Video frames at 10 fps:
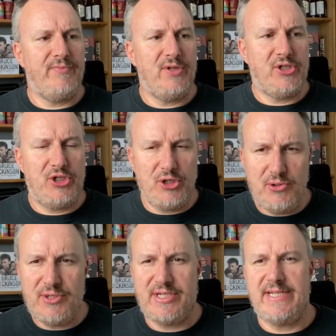
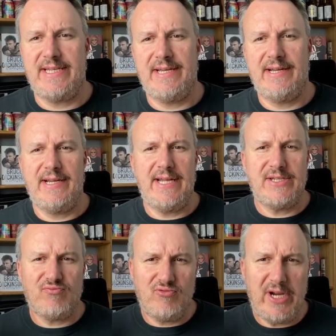juicy.
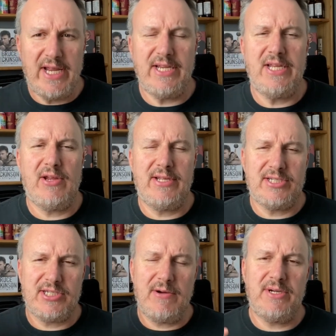It's really, you know, there's
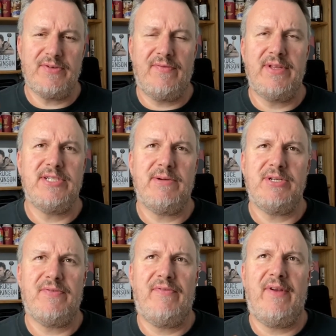so much
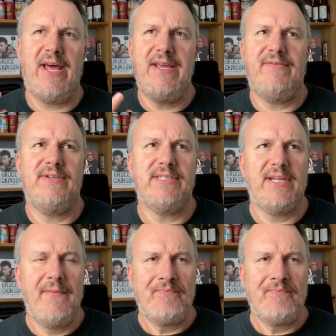flavors,